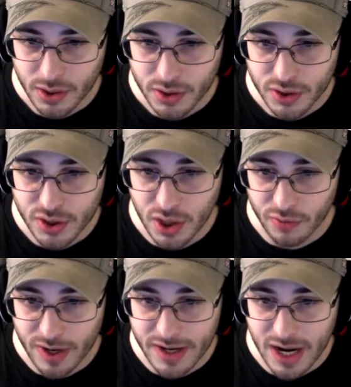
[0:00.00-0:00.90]
So,
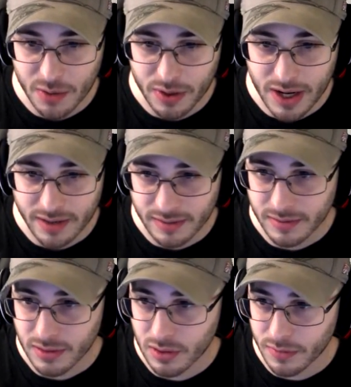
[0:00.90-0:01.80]
right now we're at
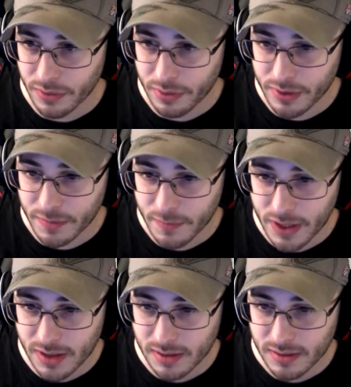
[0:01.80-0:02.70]
over 3
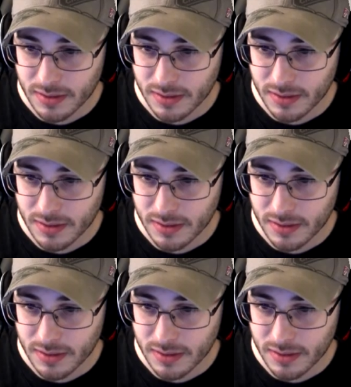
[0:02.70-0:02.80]
feet.